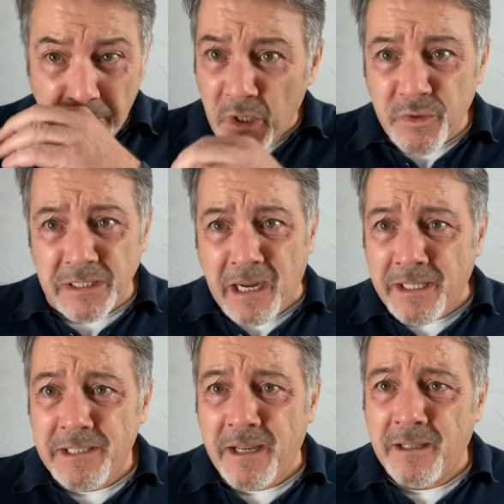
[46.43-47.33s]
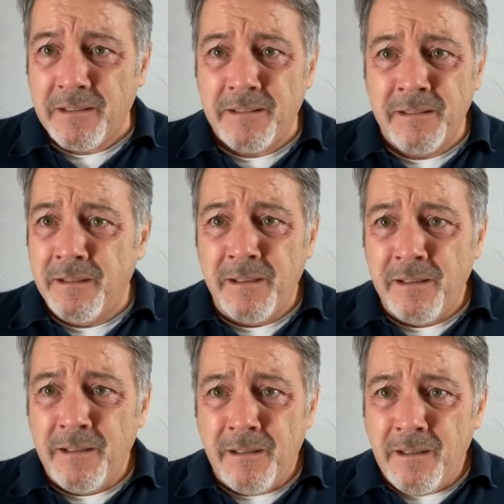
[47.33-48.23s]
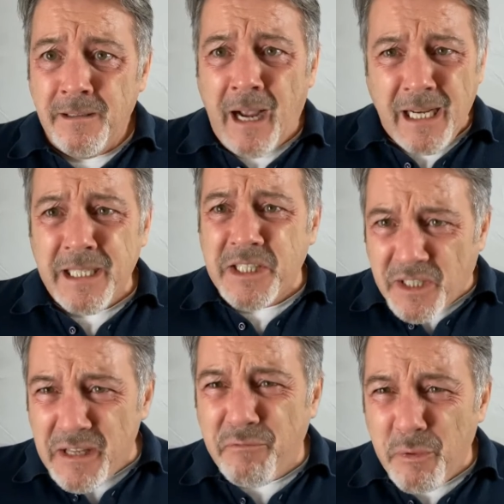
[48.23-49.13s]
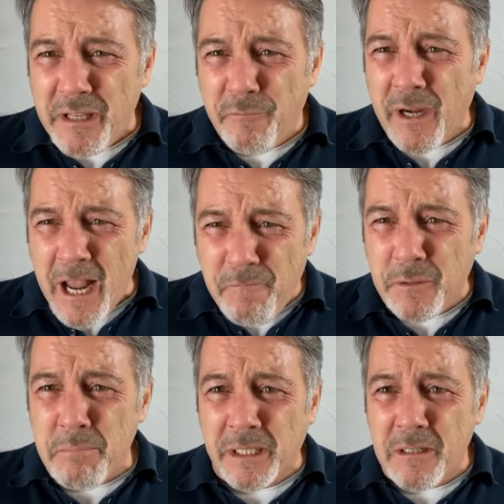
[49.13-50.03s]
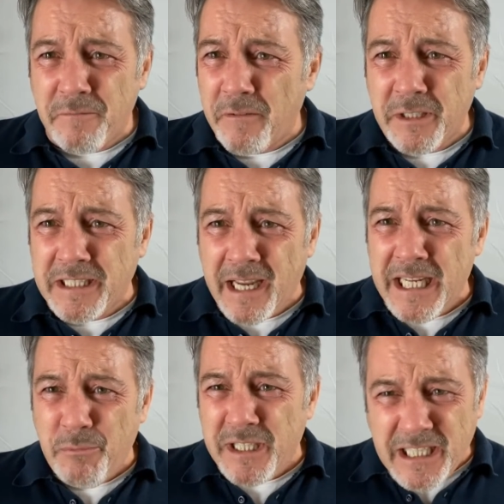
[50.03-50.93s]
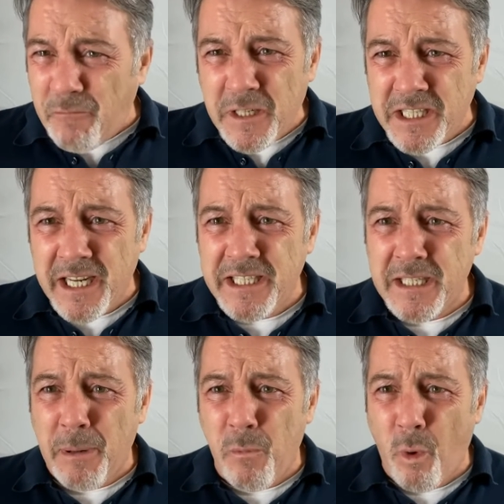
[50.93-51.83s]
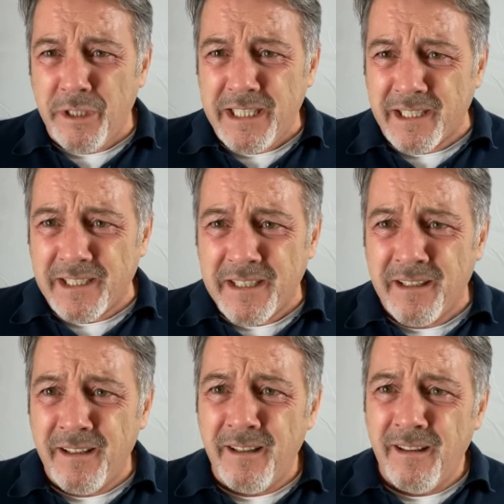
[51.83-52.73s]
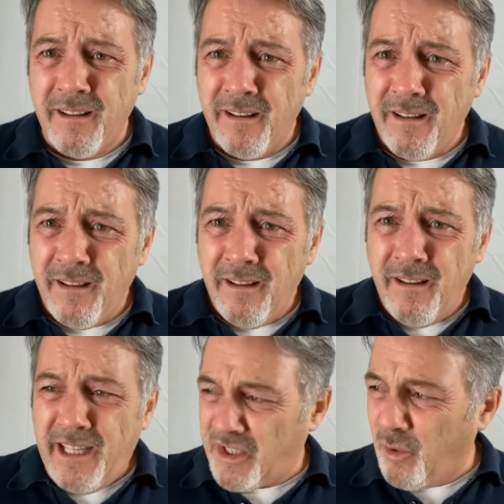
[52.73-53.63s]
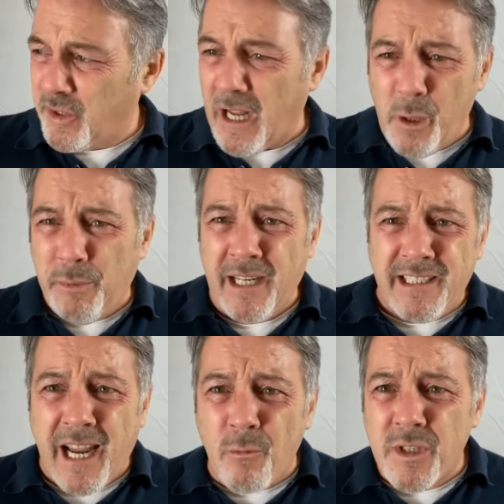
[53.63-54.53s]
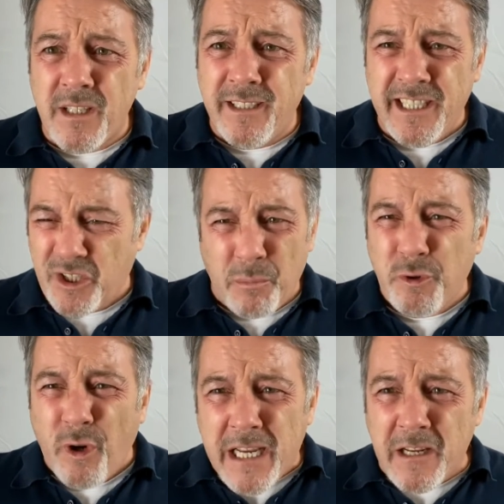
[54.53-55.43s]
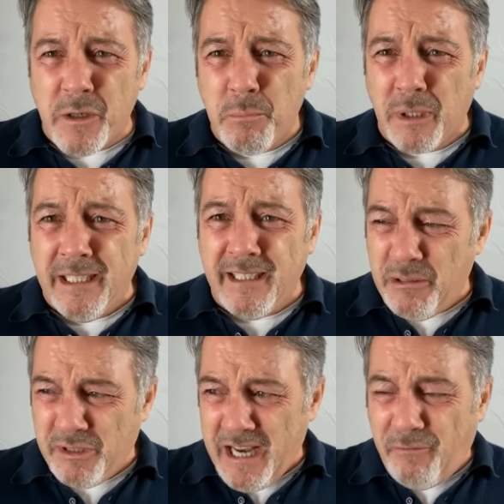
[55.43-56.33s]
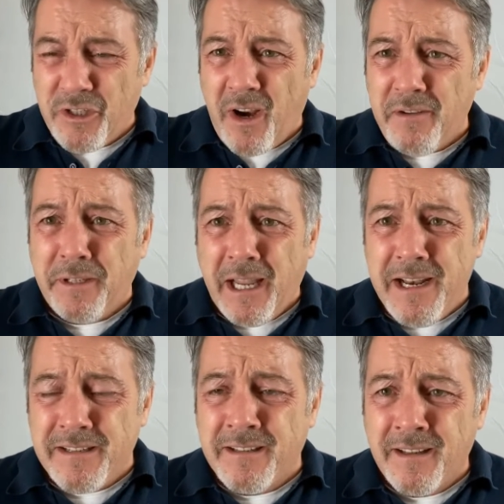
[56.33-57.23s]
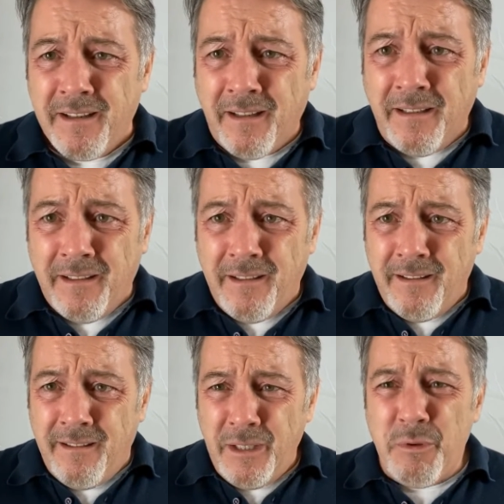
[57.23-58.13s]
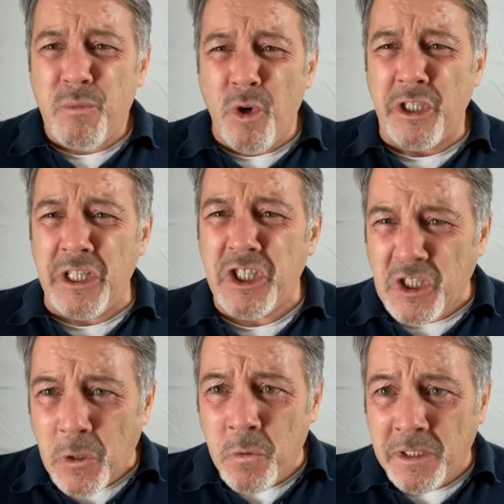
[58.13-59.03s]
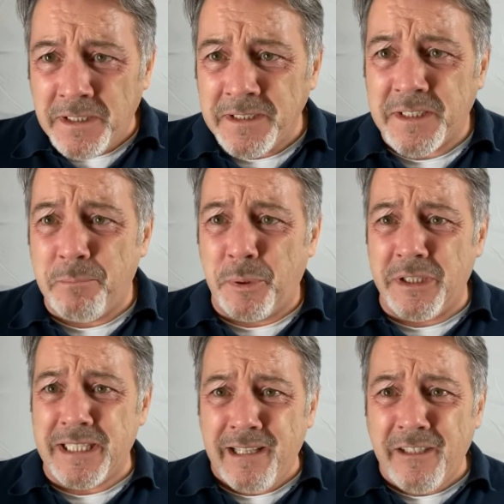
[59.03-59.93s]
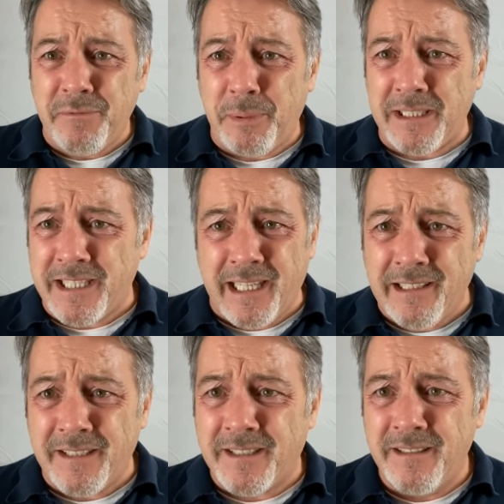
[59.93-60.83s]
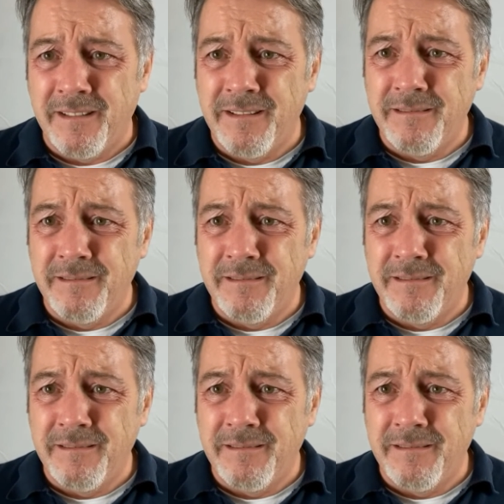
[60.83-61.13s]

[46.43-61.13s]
I'm not denying that. Alex lived with it for every minute of every day. He was devastated about what he did. He sought help and had counselling. He stopped drinking completely. He would never drive again. He was working so hard to put his life back together.